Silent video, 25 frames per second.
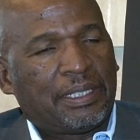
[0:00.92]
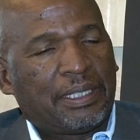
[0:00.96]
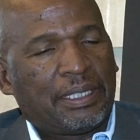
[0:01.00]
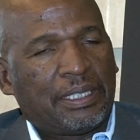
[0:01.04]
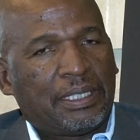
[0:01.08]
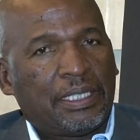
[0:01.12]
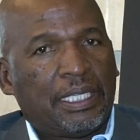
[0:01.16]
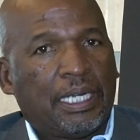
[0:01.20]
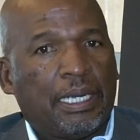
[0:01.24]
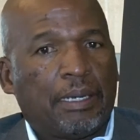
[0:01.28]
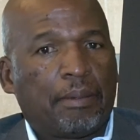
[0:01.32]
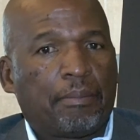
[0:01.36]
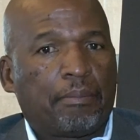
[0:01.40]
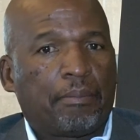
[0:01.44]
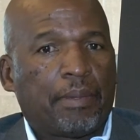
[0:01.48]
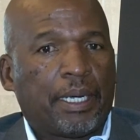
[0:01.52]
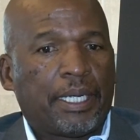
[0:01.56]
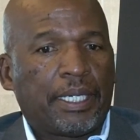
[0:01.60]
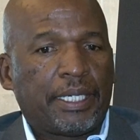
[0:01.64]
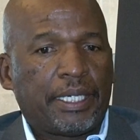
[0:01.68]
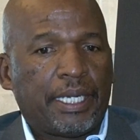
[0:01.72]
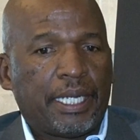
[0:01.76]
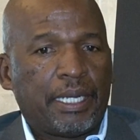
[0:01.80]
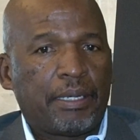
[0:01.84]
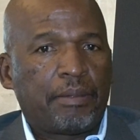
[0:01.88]
Yeah, my
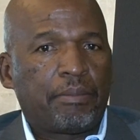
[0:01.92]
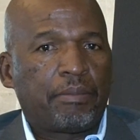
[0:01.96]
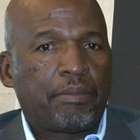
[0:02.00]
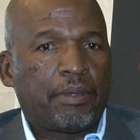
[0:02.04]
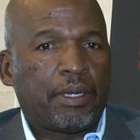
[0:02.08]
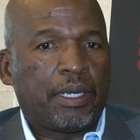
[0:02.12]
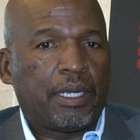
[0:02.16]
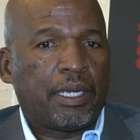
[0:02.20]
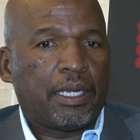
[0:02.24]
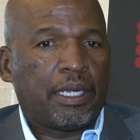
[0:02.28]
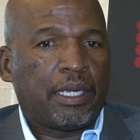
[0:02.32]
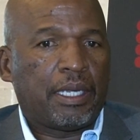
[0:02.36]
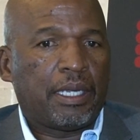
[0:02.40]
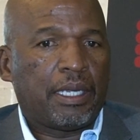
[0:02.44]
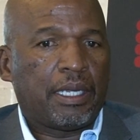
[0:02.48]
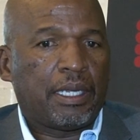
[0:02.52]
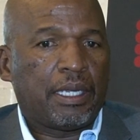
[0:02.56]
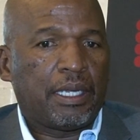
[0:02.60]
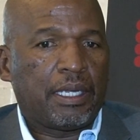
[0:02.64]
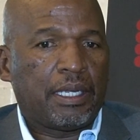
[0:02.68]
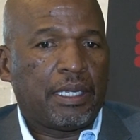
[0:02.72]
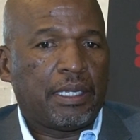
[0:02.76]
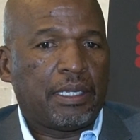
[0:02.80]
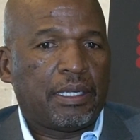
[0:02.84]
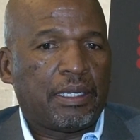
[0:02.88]
name
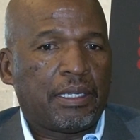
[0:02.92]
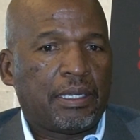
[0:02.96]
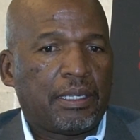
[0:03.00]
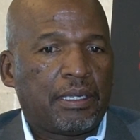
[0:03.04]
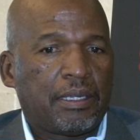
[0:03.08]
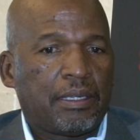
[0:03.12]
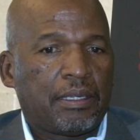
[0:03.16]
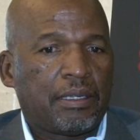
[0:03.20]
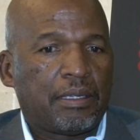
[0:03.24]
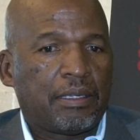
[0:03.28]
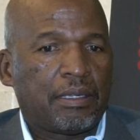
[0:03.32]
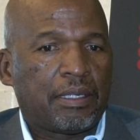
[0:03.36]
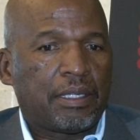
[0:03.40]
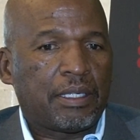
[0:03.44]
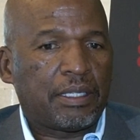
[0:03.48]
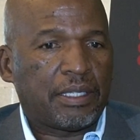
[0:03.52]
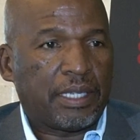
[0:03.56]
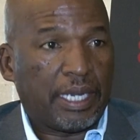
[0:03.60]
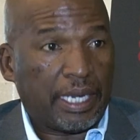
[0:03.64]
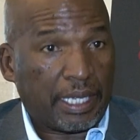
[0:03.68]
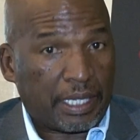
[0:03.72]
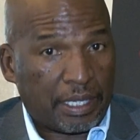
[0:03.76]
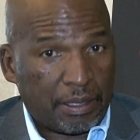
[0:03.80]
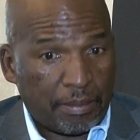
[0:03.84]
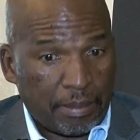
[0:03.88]
is
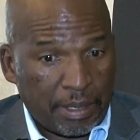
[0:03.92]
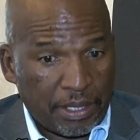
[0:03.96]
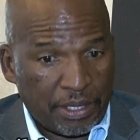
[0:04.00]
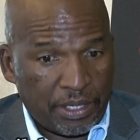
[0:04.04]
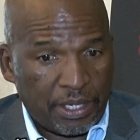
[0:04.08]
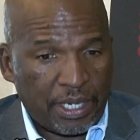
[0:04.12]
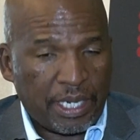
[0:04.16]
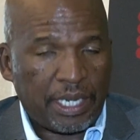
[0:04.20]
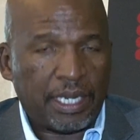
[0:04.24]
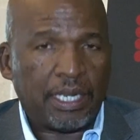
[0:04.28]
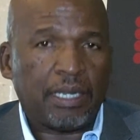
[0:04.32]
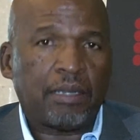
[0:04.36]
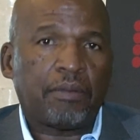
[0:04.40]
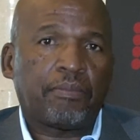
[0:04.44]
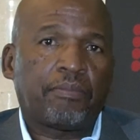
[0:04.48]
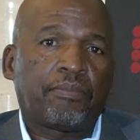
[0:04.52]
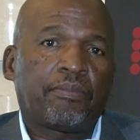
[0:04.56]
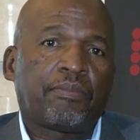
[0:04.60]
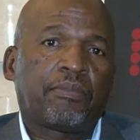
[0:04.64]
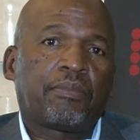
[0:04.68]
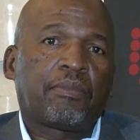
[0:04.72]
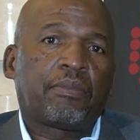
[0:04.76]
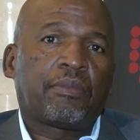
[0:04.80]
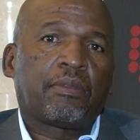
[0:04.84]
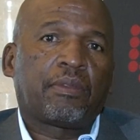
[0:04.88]
Lucky Masilela.
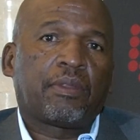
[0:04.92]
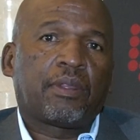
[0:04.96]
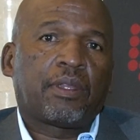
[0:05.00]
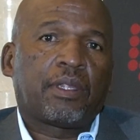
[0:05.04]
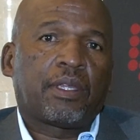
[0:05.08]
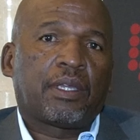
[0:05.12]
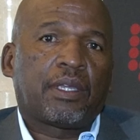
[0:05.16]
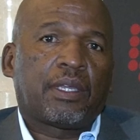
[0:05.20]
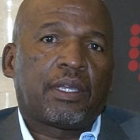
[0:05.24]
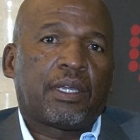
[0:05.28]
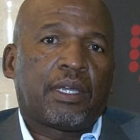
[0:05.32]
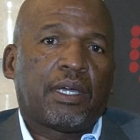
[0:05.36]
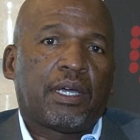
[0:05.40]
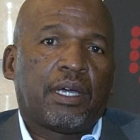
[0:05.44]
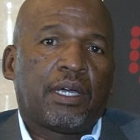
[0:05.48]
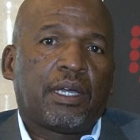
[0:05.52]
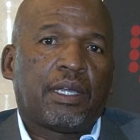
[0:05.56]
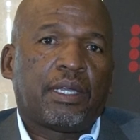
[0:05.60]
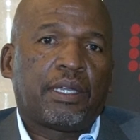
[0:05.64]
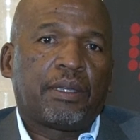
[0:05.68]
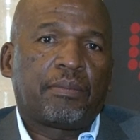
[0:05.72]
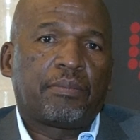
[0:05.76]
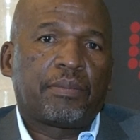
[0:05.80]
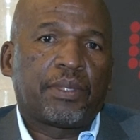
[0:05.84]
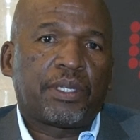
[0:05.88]
I
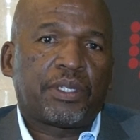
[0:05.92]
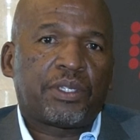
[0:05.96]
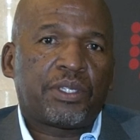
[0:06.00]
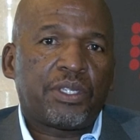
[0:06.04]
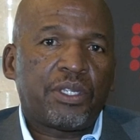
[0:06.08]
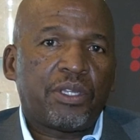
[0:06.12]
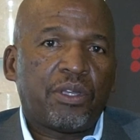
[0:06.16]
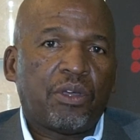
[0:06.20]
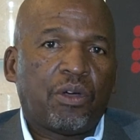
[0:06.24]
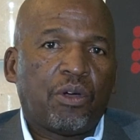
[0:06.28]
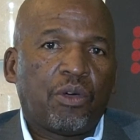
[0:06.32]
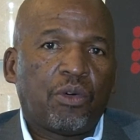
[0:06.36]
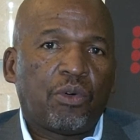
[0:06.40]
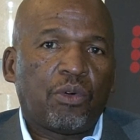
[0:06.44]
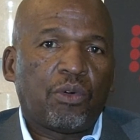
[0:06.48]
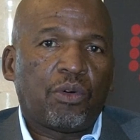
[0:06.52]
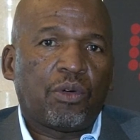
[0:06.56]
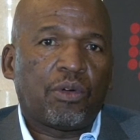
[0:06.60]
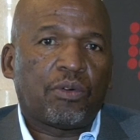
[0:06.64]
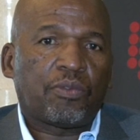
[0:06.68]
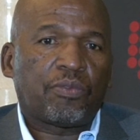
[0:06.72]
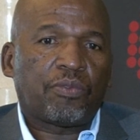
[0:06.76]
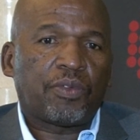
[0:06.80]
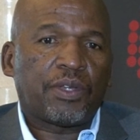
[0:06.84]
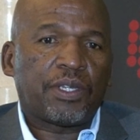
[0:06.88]
am the CEO
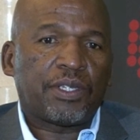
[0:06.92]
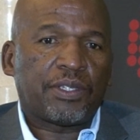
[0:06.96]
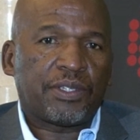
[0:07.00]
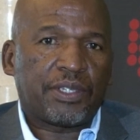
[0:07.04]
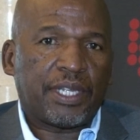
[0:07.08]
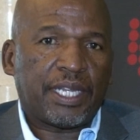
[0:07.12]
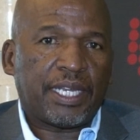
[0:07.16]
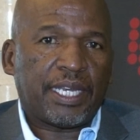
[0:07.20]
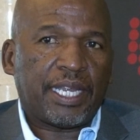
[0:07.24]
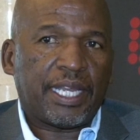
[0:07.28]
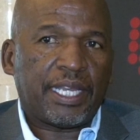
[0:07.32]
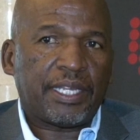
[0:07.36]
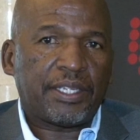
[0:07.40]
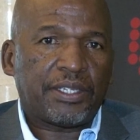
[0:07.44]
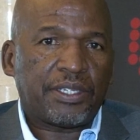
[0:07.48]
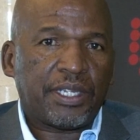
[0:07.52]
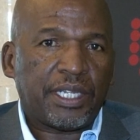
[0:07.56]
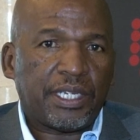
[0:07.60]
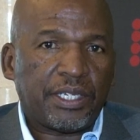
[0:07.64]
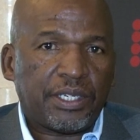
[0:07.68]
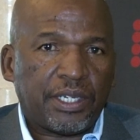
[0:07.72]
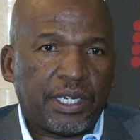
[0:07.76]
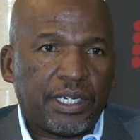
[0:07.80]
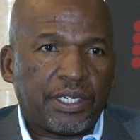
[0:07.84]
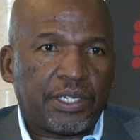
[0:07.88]
of ZA
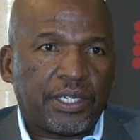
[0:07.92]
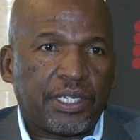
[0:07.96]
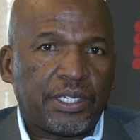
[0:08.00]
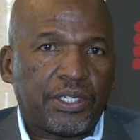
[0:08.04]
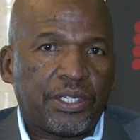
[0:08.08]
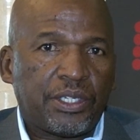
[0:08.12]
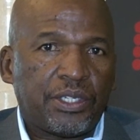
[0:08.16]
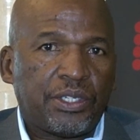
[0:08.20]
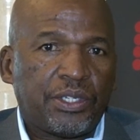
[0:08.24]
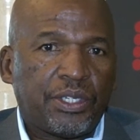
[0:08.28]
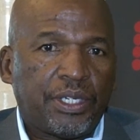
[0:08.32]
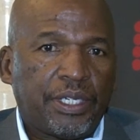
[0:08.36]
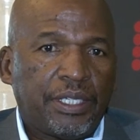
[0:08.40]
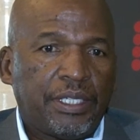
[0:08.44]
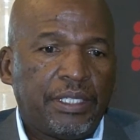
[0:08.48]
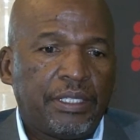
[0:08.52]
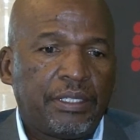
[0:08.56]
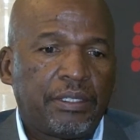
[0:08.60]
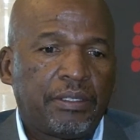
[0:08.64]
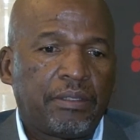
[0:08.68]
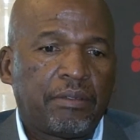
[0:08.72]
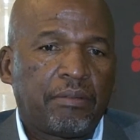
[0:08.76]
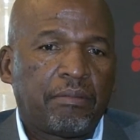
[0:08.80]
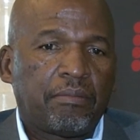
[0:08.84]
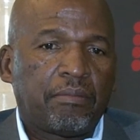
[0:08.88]
Central Registry,
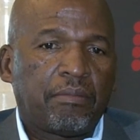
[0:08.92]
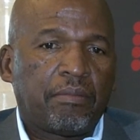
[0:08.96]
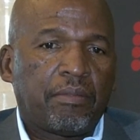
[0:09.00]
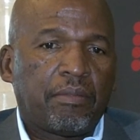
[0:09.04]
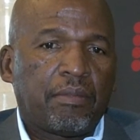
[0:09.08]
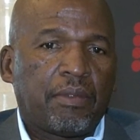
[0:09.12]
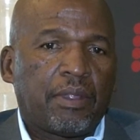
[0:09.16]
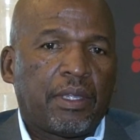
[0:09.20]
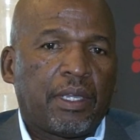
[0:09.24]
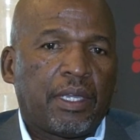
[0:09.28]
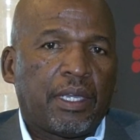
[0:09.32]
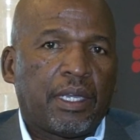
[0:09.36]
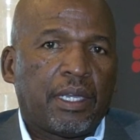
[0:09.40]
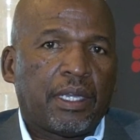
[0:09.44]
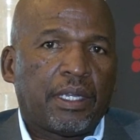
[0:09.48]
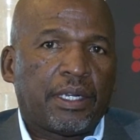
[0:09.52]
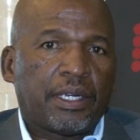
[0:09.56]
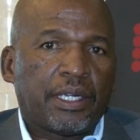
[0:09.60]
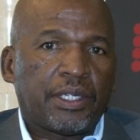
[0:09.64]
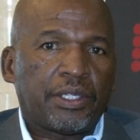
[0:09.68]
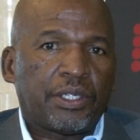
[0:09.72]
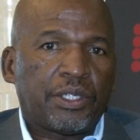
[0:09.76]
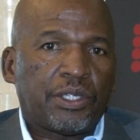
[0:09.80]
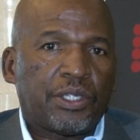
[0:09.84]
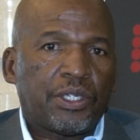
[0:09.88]
a
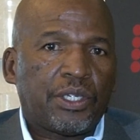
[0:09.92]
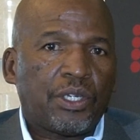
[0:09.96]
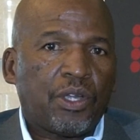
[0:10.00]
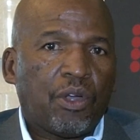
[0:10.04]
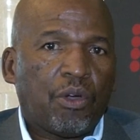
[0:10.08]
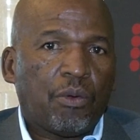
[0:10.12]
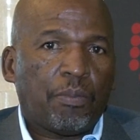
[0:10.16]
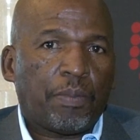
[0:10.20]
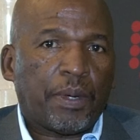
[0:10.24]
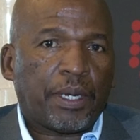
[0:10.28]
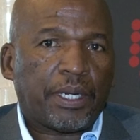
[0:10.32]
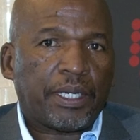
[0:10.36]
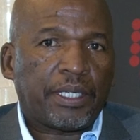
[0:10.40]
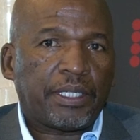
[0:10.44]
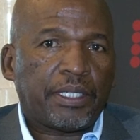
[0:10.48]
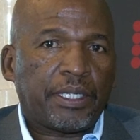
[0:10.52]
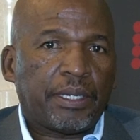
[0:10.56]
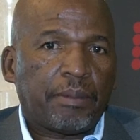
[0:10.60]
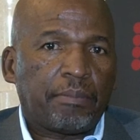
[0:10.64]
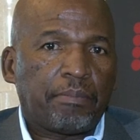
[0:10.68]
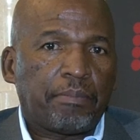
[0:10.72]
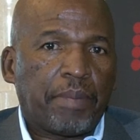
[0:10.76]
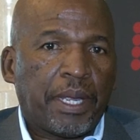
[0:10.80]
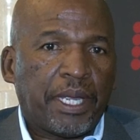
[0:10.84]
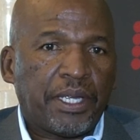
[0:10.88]
registry operator
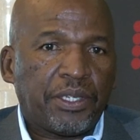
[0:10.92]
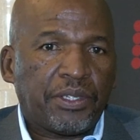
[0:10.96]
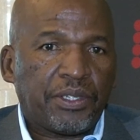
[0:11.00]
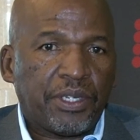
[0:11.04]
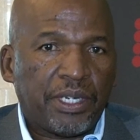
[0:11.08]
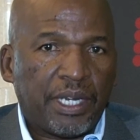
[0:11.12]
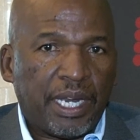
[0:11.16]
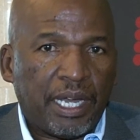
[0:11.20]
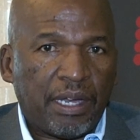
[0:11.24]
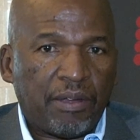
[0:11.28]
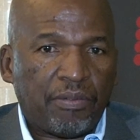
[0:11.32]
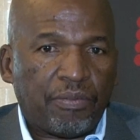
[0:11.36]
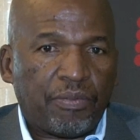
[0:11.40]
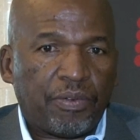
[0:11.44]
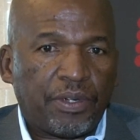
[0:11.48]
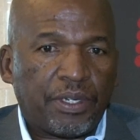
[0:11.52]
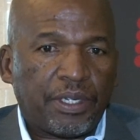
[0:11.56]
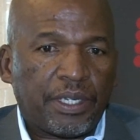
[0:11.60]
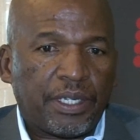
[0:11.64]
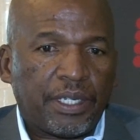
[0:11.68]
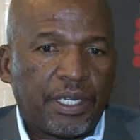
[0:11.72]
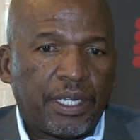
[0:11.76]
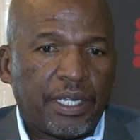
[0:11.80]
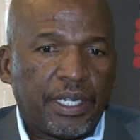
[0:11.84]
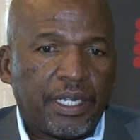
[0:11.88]
based in
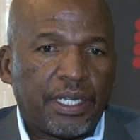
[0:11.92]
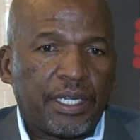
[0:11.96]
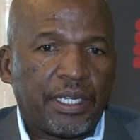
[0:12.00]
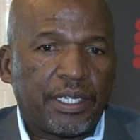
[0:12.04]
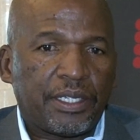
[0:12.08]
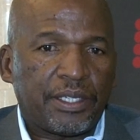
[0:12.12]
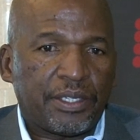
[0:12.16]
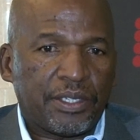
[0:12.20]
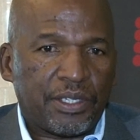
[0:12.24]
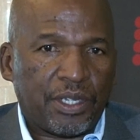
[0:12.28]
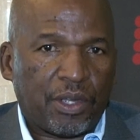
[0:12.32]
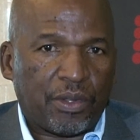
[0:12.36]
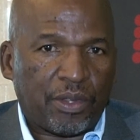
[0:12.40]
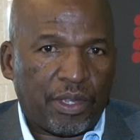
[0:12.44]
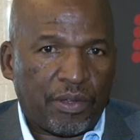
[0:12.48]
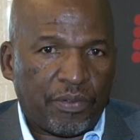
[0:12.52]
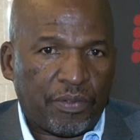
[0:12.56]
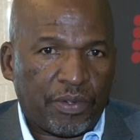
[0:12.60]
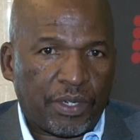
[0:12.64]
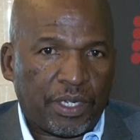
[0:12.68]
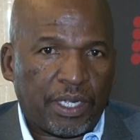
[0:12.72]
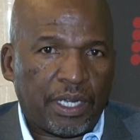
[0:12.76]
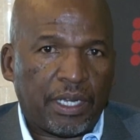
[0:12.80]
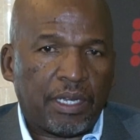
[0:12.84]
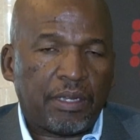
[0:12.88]
Africa, in South
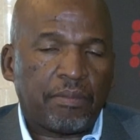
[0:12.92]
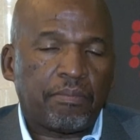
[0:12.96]
Africa.